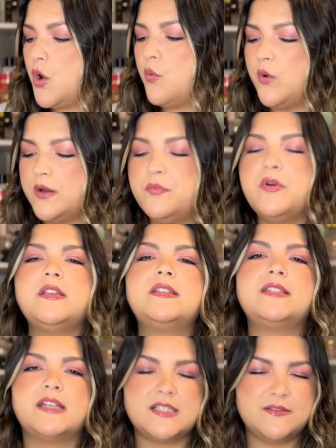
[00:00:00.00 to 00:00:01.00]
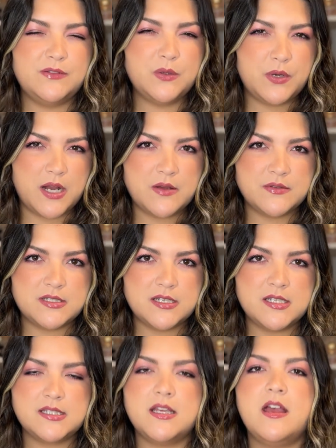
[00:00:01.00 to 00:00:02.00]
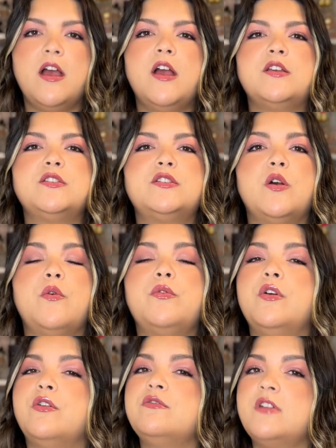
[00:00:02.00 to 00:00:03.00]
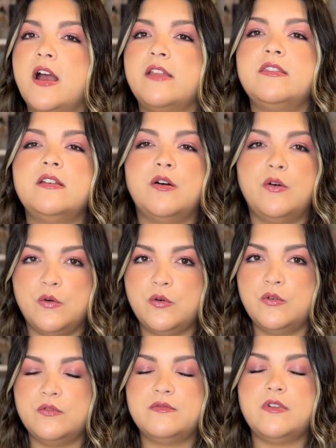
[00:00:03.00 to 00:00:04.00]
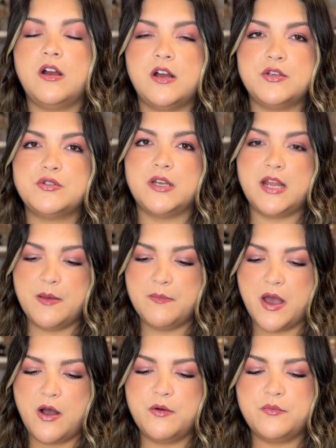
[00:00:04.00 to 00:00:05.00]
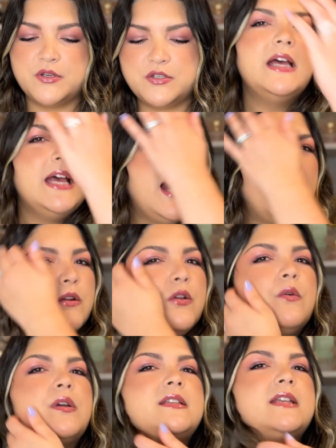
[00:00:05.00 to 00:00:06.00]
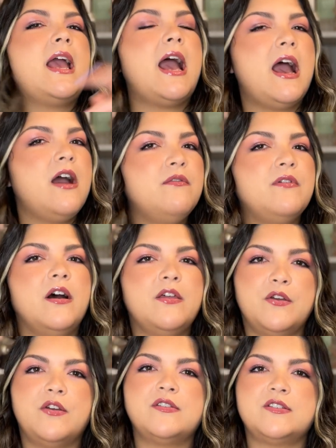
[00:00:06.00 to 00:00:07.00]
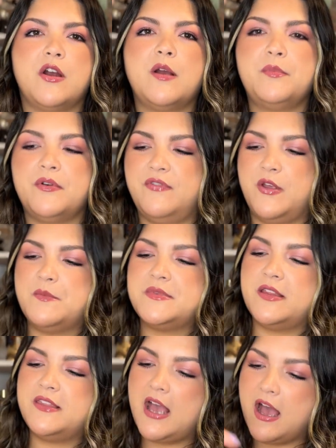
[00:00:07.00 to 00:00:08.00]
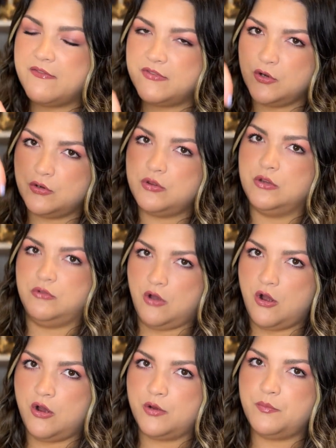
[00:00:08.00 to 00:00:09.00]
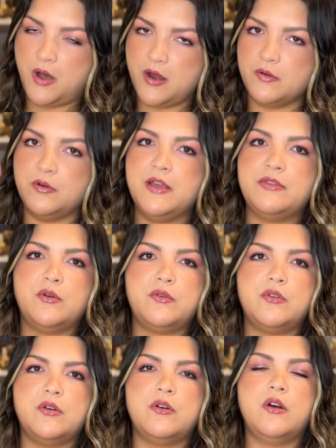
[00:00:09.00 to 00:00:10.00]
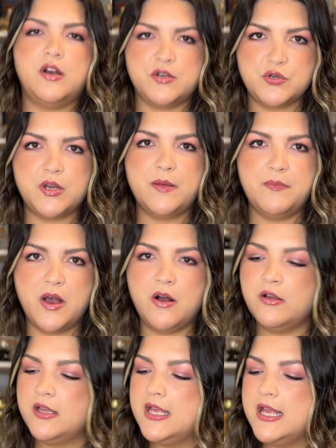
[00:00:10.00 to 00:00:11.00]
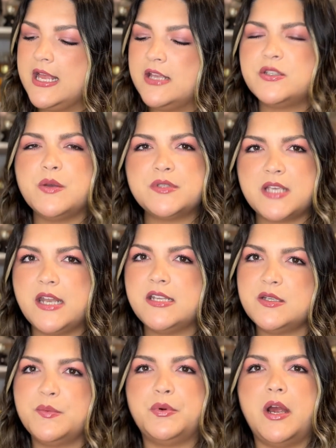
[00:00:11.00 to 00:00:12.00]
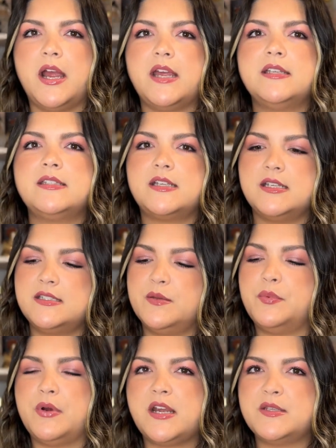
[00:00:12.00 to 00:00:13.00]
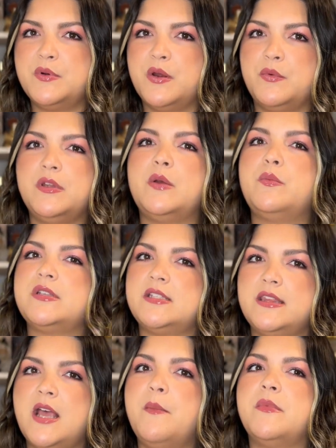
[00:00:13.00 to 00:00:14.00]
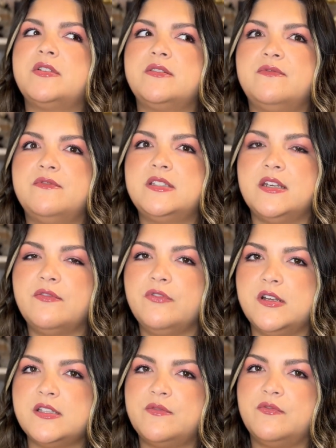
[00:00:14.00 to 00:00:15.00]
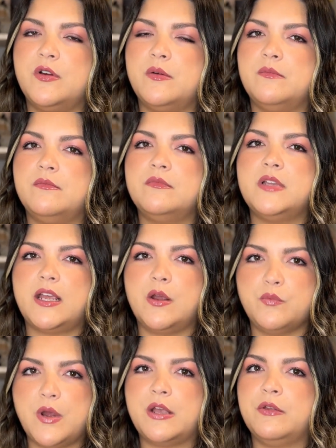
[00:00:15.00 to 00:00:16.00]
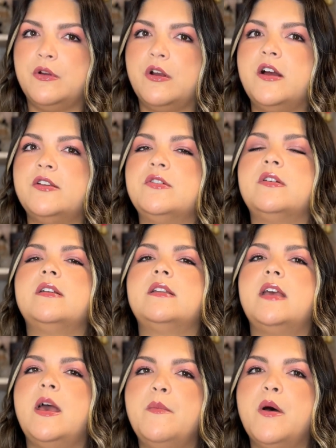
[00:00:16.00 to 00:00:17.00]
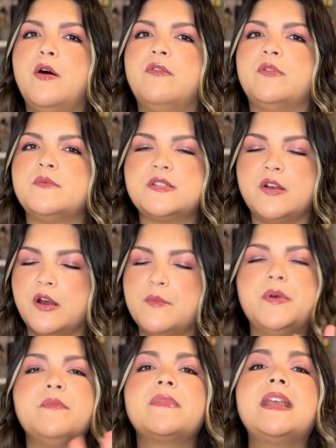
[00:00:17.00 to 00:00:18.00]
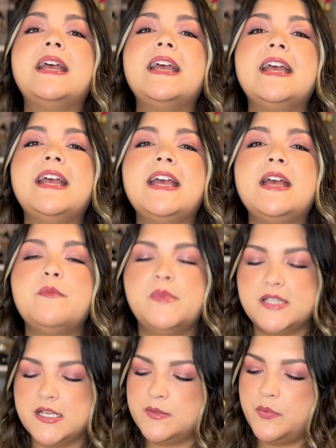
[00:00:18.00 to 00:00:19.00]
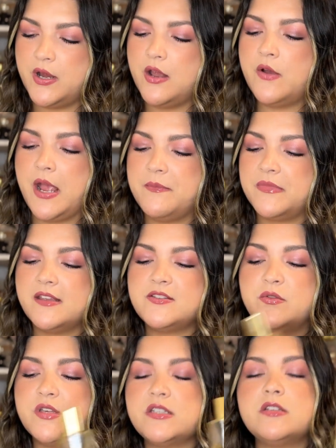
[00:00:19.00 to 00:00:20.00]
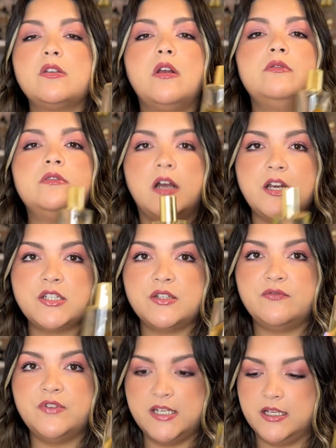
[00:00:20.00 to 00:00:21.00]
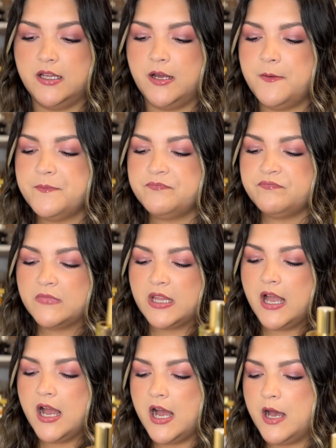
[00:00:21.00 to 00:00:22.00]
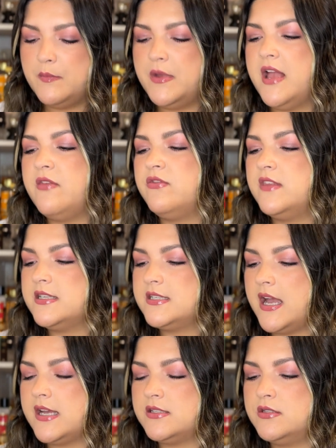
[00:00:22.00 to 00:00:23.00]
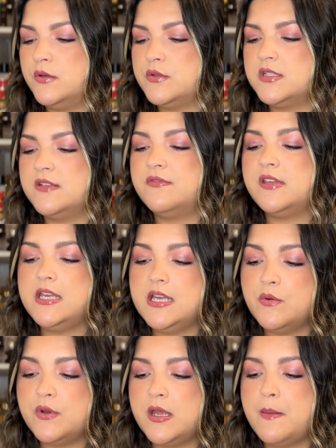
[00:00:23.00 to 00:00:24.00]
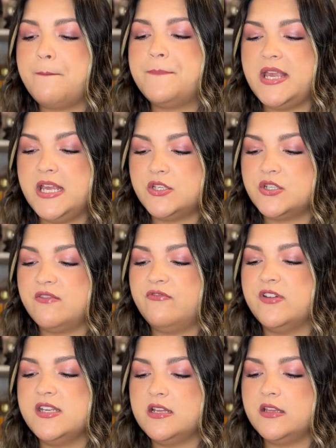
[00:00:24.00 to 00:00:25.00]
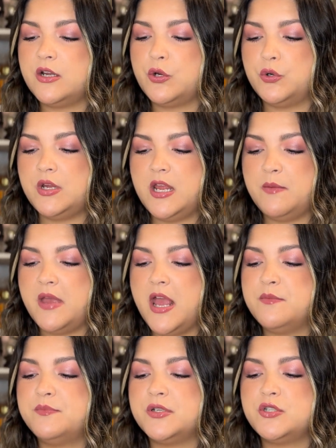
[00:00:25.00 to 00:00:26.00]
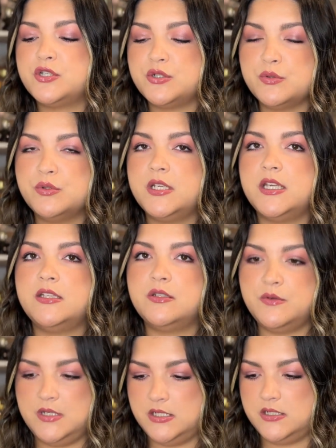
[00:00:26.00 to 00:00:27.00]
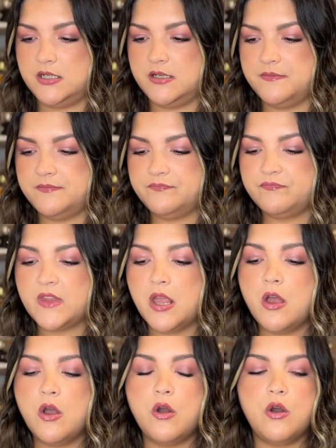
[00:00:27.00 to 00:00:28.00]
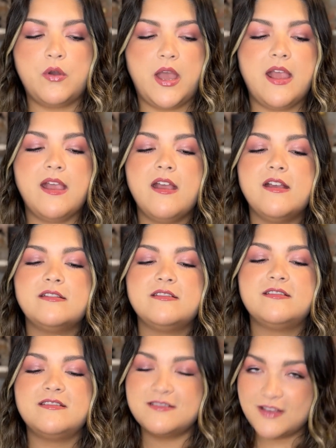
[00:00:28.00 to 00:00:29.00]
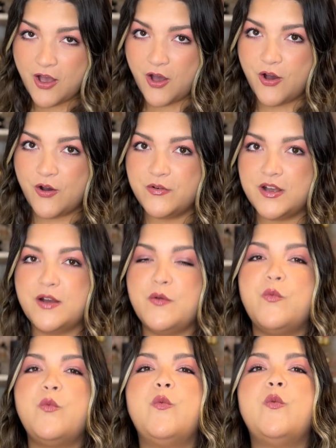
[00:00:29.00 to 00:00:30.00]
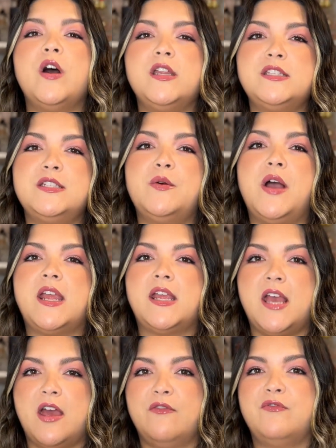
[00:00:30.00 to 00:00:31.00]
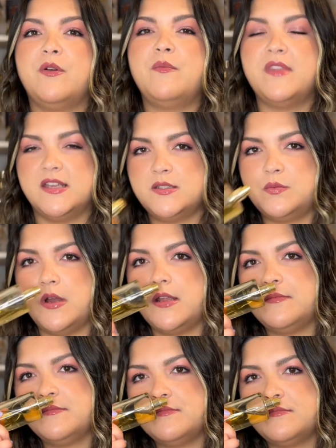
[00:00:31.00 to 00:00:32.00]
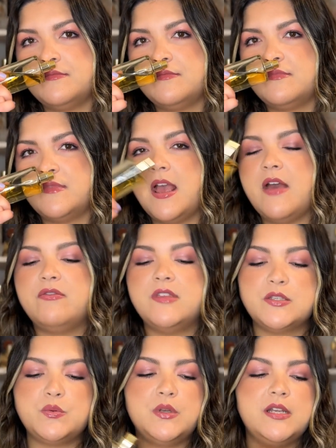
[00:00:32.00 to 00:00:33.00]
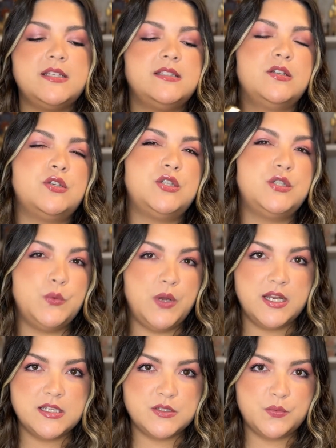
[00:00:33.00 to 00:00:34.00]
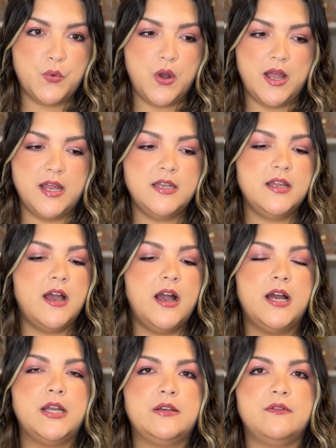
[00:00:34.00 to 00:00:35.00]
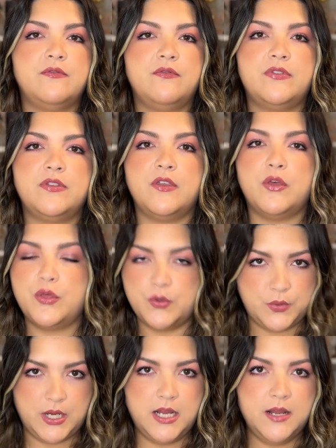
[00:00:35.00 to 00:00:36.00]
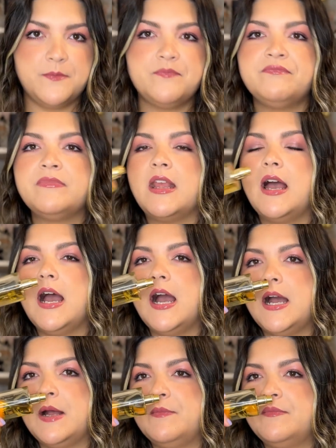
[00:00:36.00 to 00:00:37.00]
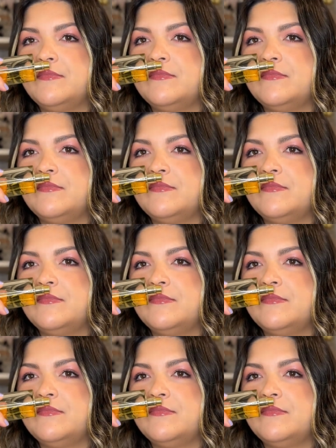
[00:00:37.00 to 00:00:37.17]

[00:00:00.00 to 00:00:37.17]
1.6 fluid ounces. So they're not the whole 100 ml, which I don't know, because I have other Zara perfumes that they're the long bottle and they're the 100 ml. So I was kind of surprised because the price point really wasn't that much difference from like a regular 100 ml from Zara. But besides the point. Okay, so this is Lush Vanilla. And this has notes of kiwi, peach, vanilla cream, and patchouli Indonesia. Okay, so what do I get from this one? This one is the sweetest one out of the three. And